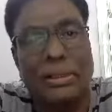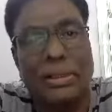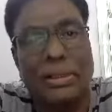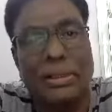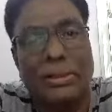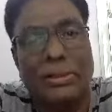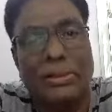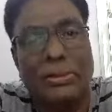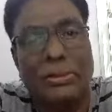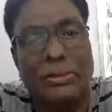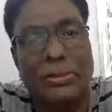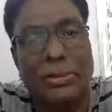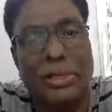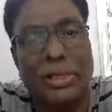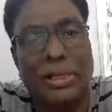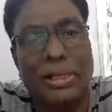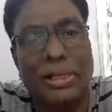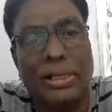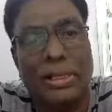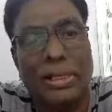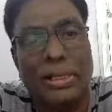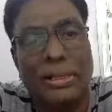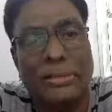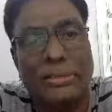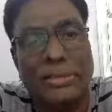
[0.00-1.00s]
to the
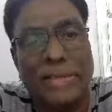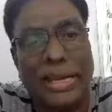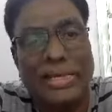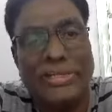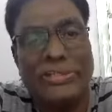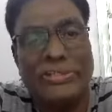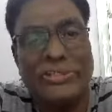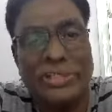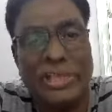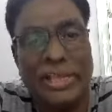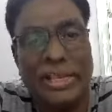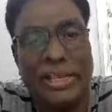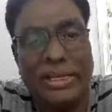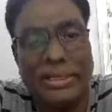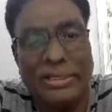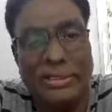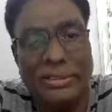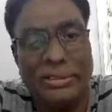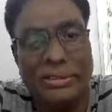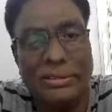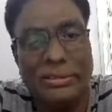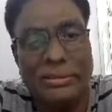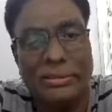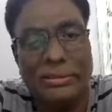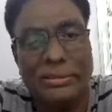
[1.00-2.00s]
side chain,
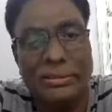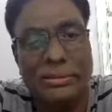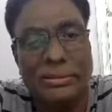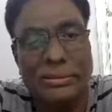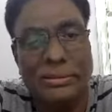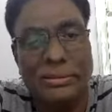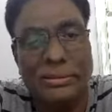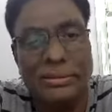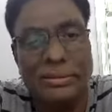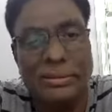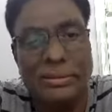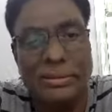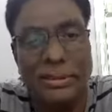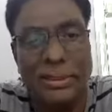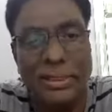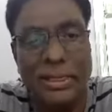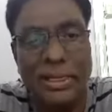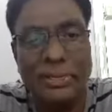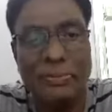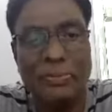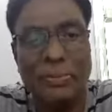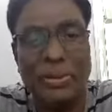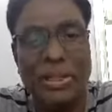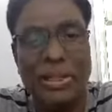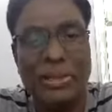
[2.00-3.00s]

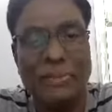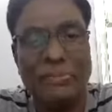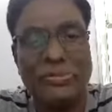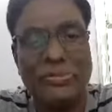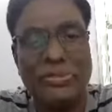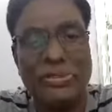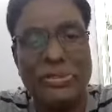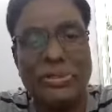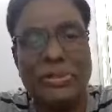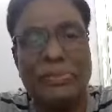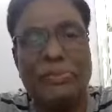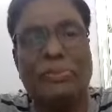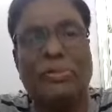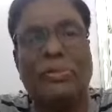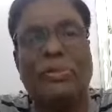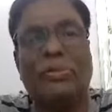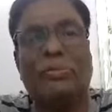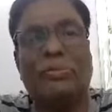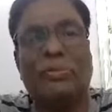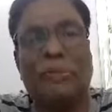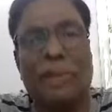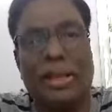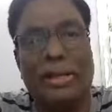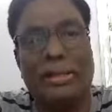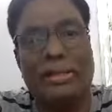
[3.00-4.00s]
it becomes
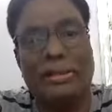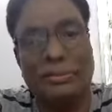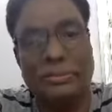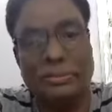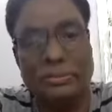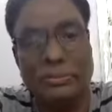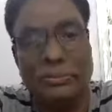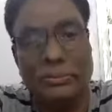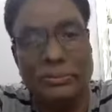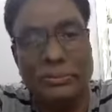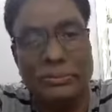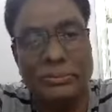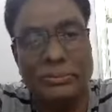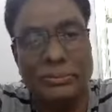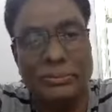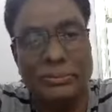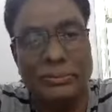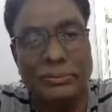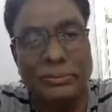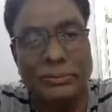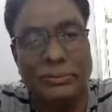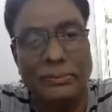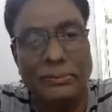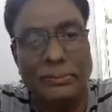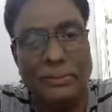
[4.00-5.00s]
tryptophan.
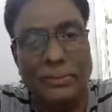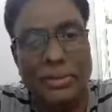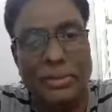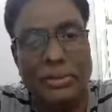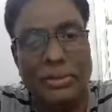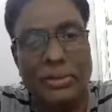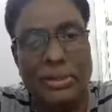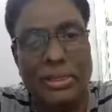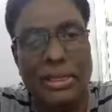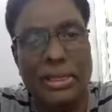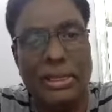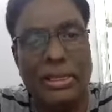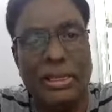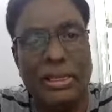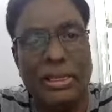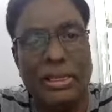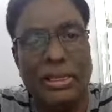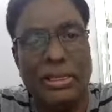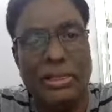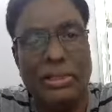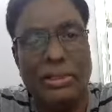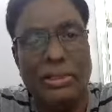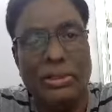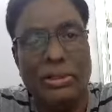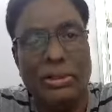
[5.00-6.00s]
Okay.
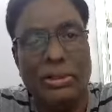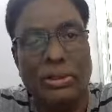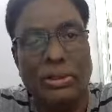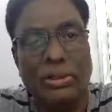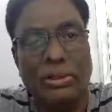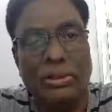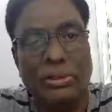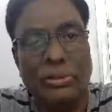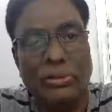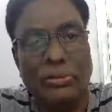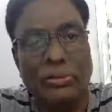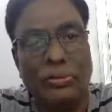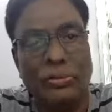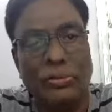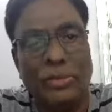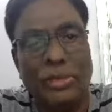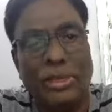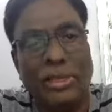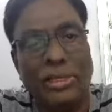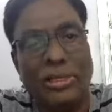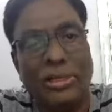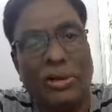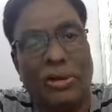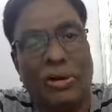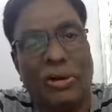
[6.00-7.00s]
So we
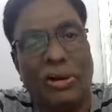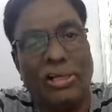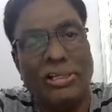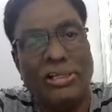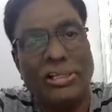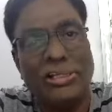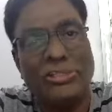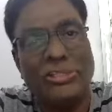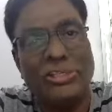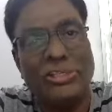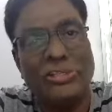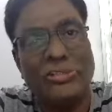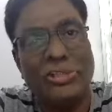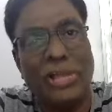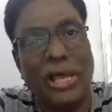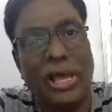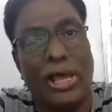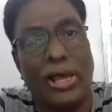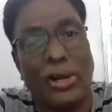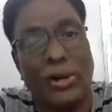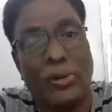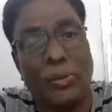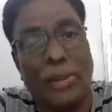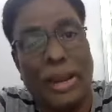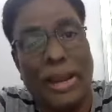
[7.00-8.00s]
can call this as
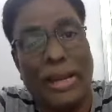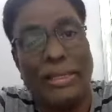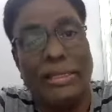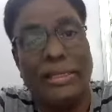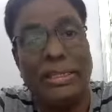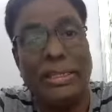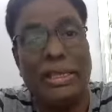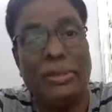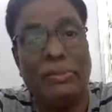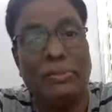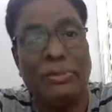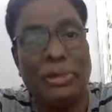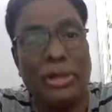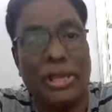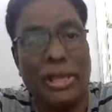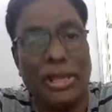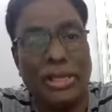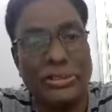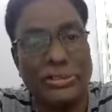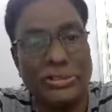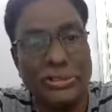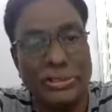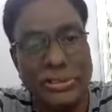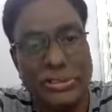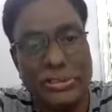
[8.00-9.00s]
aromatic amino
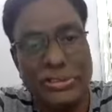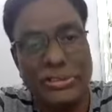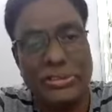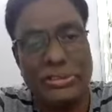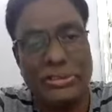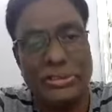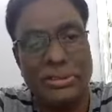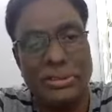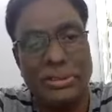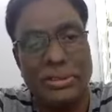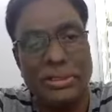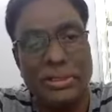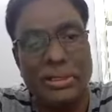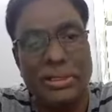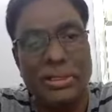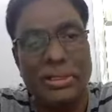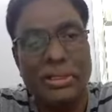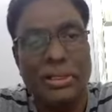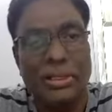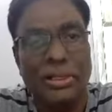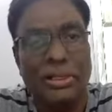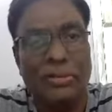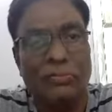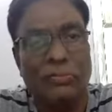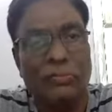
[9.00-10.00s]
acids.
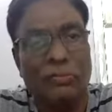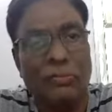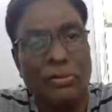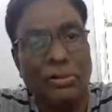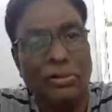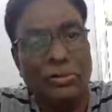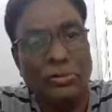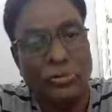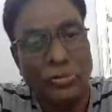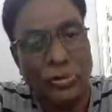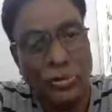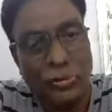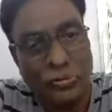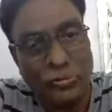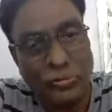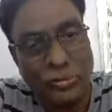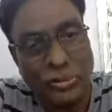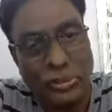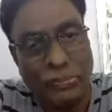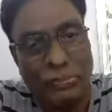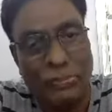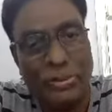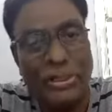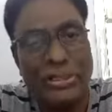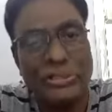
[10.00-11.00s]
So if
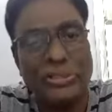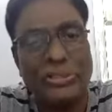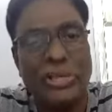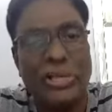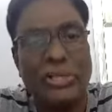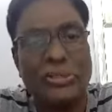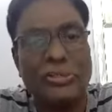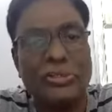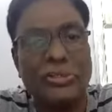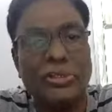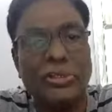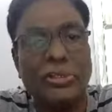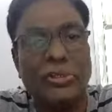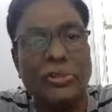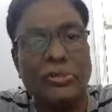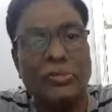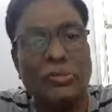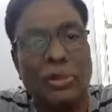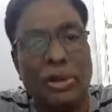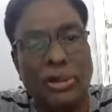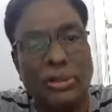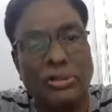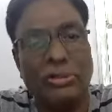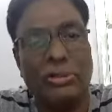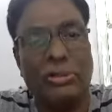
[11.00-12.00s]
somebody is asking you
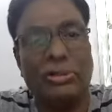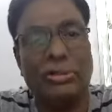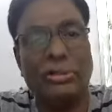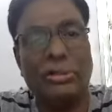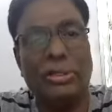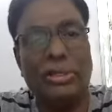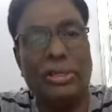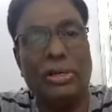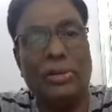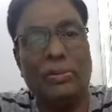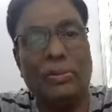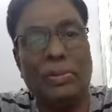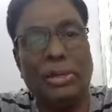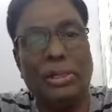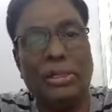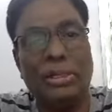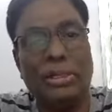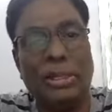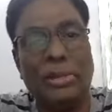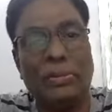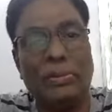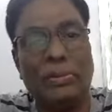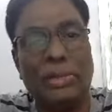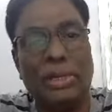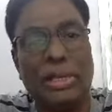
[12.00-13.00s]
what are the
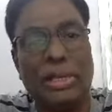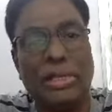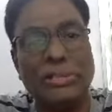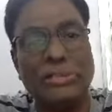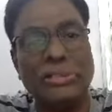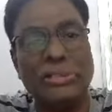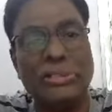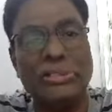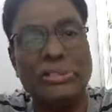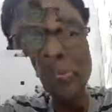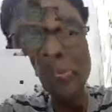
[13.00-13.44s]
aromatic amino acids,